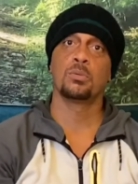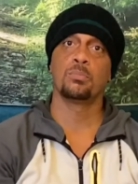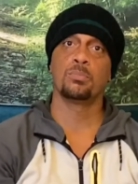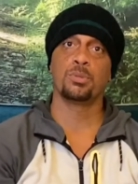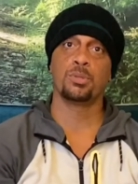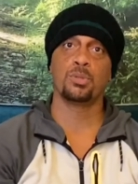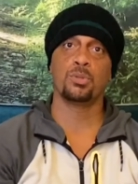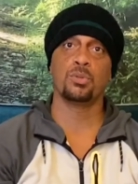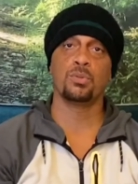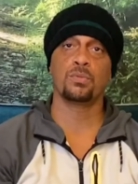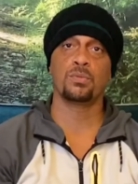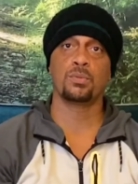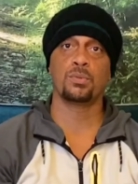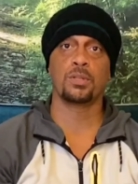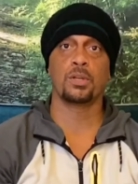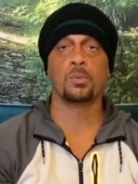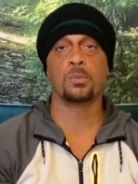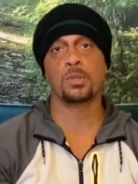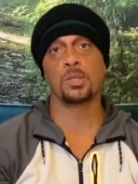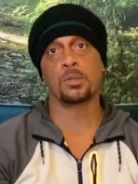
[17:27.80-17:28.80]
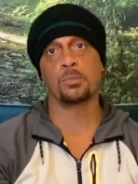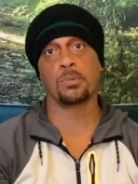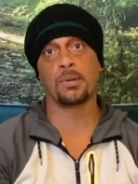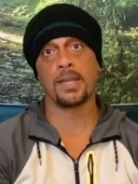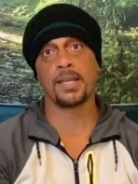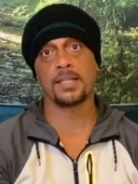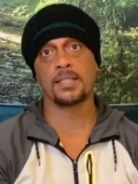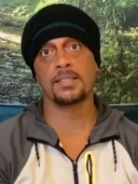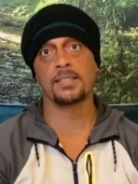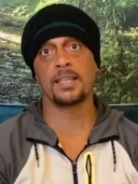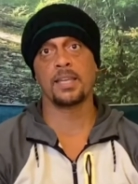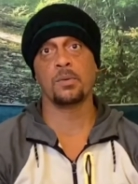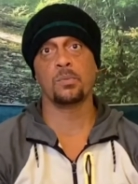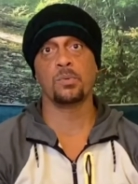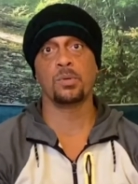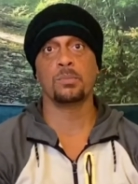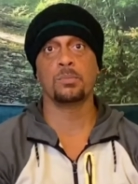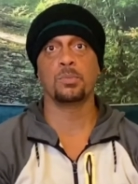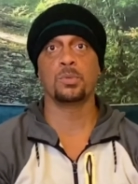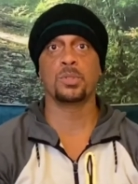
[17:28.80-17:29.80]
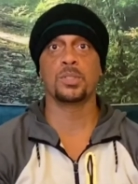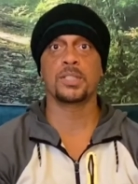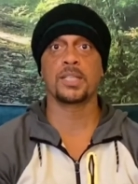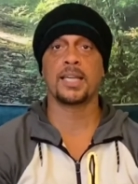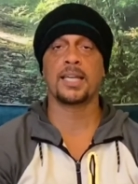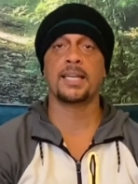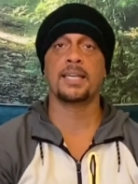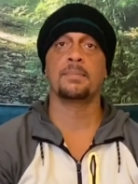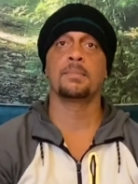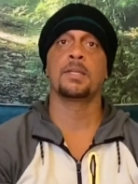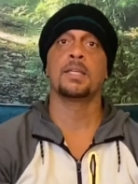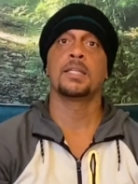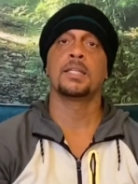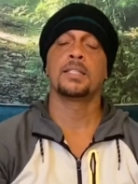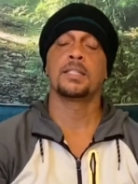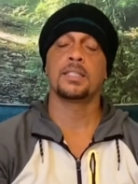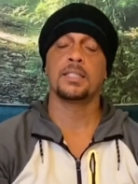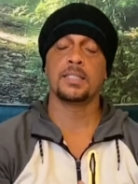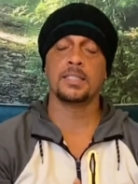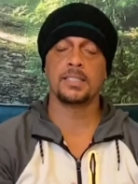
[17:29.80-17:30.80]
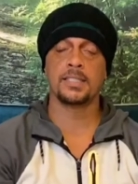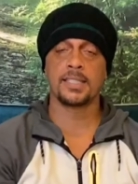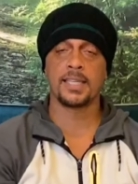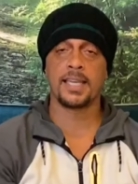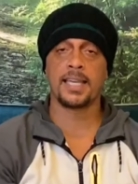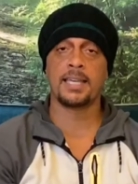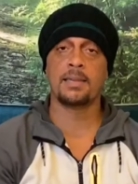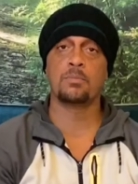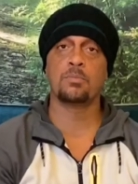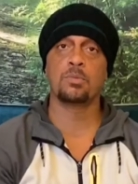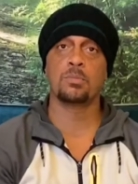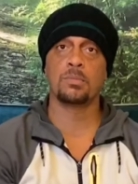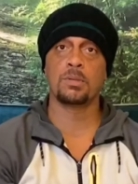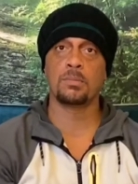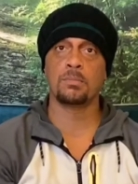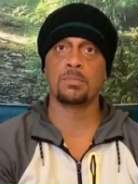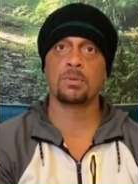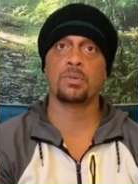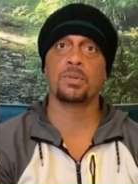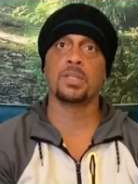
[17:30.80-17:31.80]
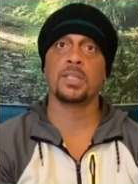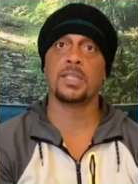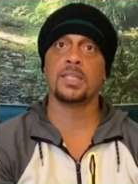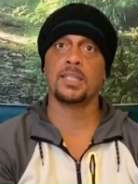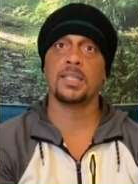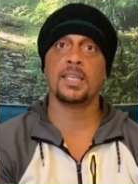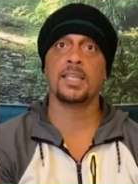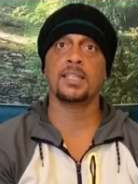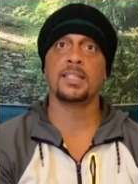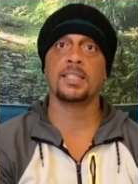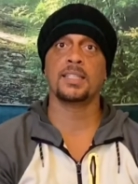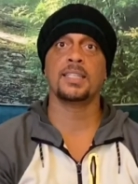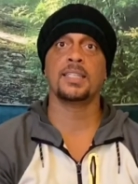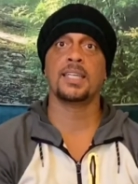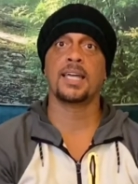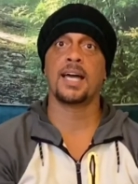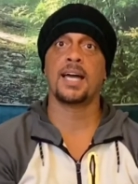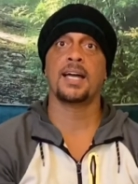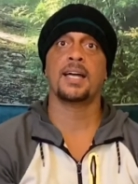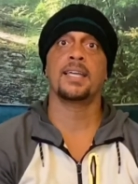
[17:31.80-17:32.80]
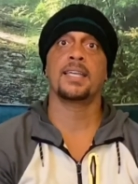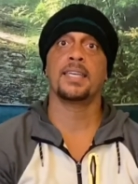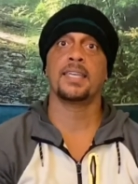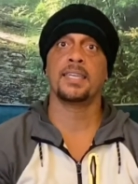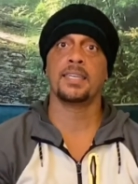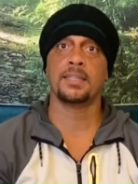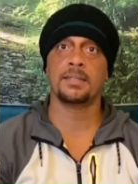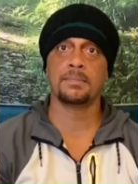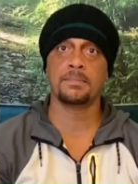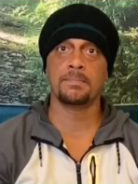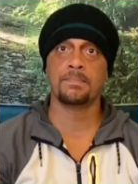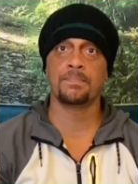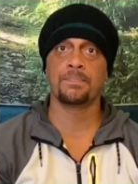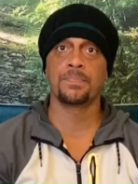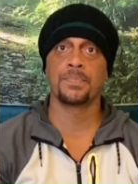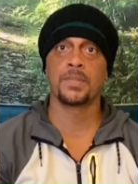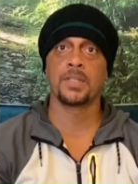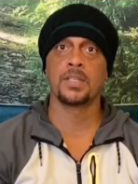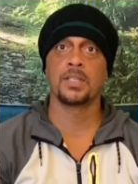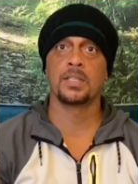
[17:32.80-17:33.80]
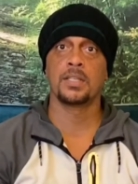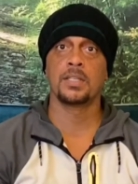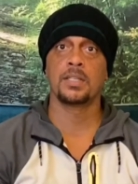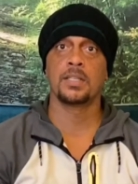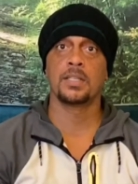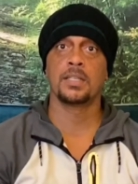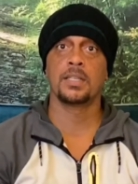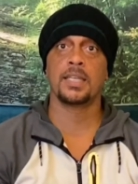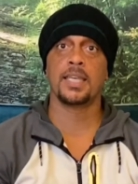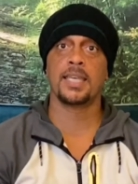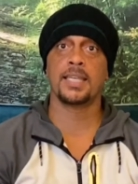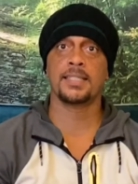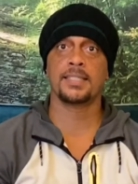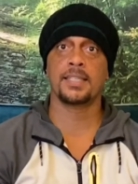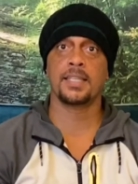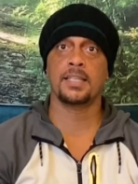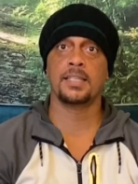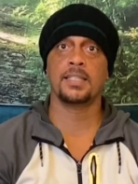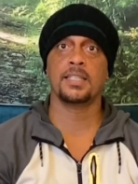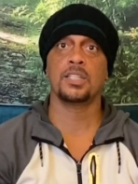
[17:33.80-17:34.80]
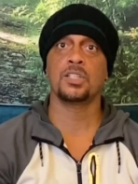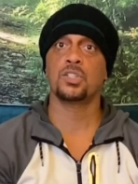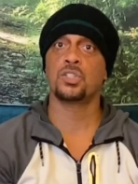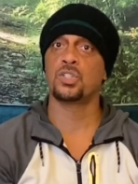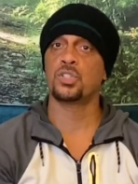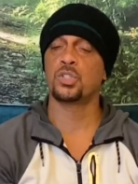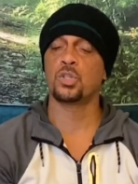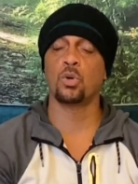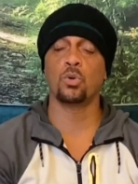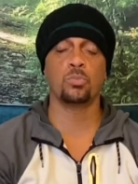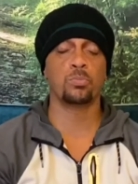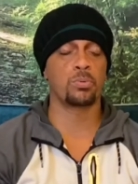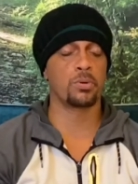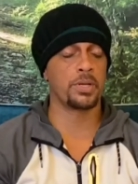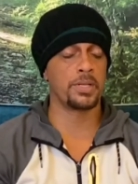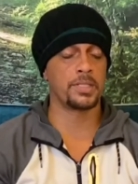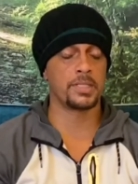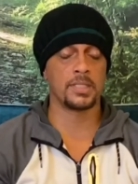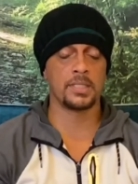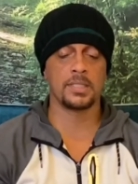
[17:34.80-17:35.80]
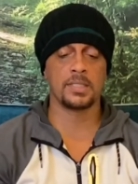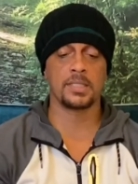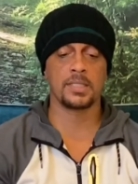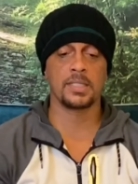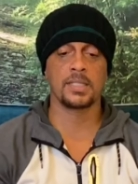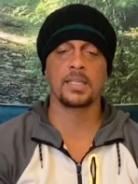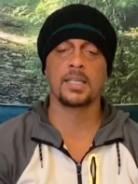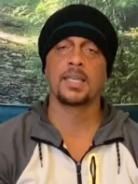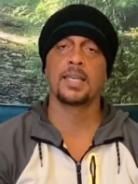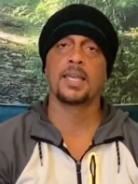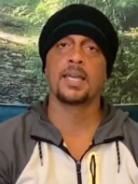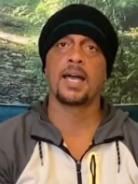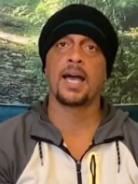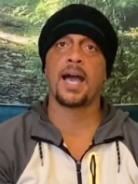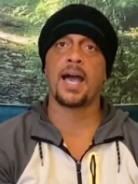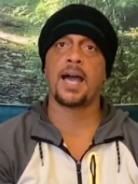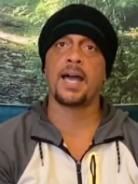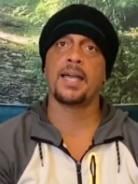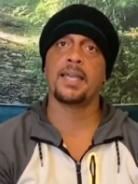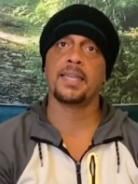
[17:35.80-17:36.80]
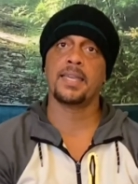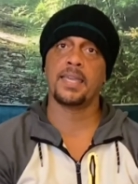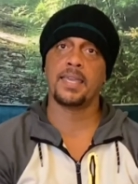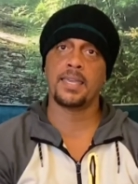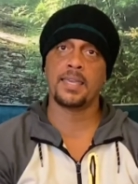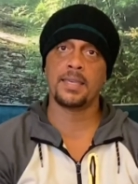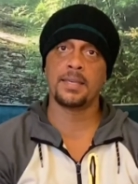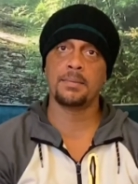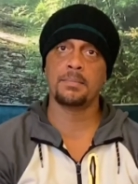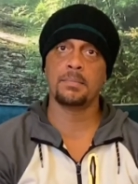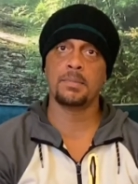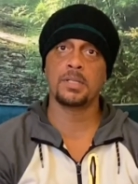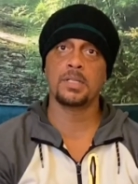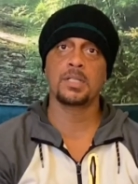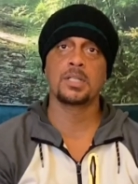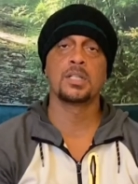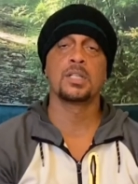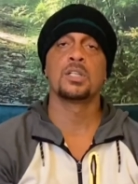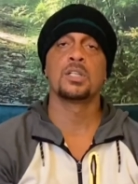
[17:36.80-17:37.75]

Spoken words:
beautiful. Now we're going to practice that one more time. This time, remember, inhaling, I am. Exhaling, so present. I am